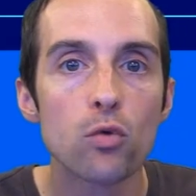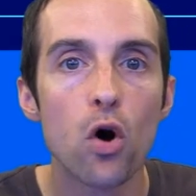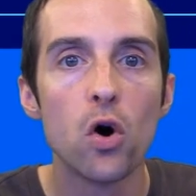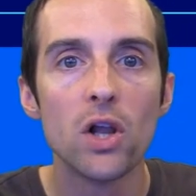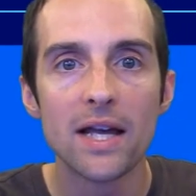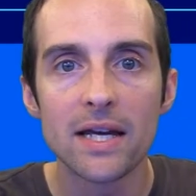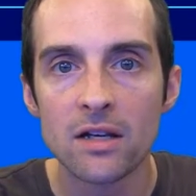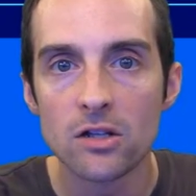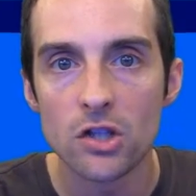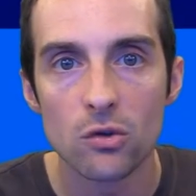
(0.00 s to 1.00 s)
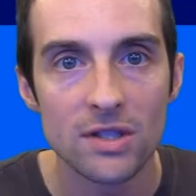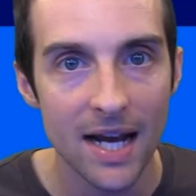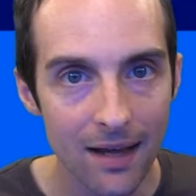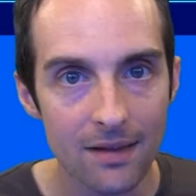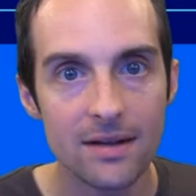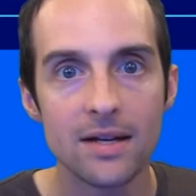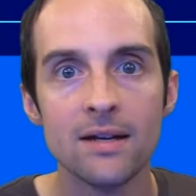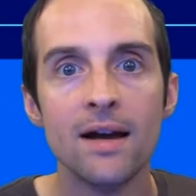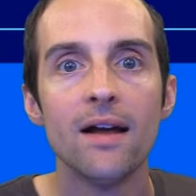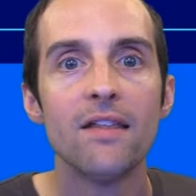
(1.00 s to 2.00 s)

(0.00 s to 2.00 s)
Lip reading: role in the totality,